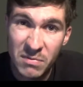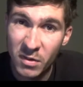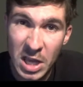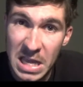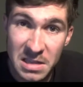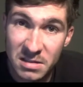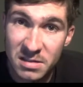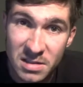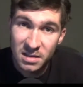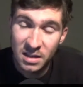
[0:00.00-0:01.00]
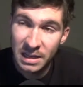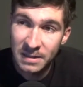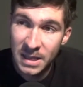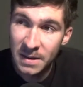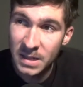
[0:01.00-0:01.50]
meant for kids.
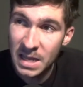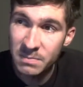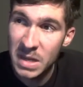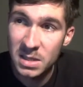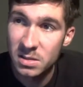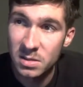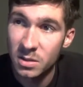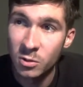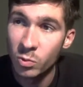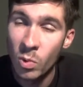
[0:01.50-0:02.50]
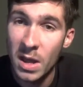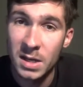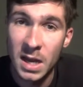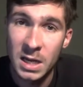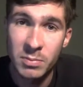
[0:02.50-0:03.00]
And then that means what?
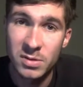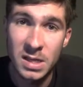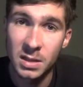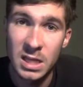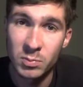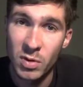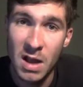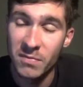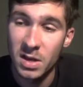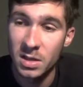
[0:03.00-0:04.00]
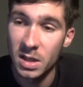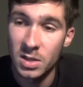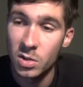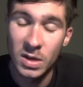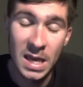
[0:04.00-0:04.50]
ninety percent less profit. That
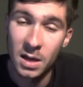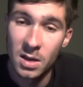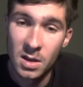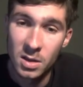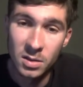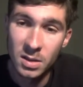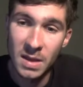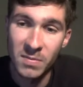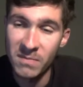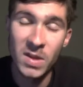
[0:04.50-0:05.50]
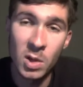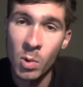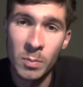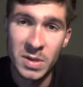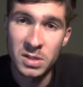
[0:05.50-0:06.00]
you can't, that, that video
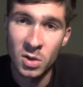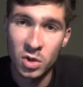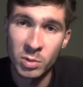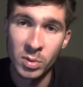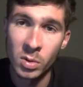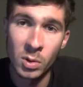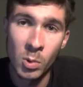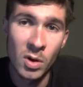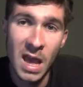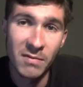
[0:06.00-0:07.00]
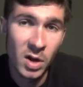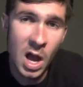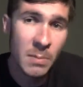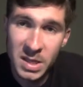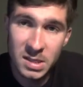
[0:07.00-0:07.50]
won't be searchable. It won't have
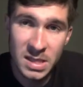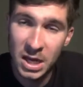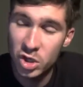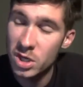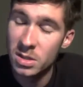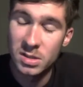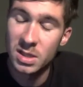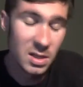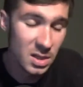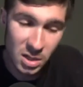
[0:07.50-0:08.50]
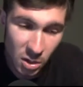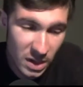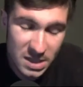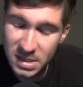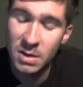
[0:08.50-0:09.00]
comment sections, it, you know,
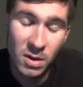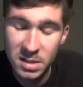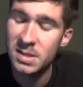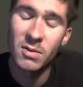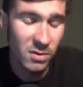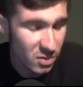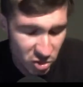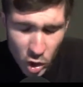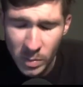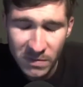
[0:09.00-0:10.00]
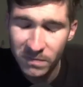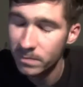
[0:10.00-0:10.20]
et cetera, et cetera. There's so many.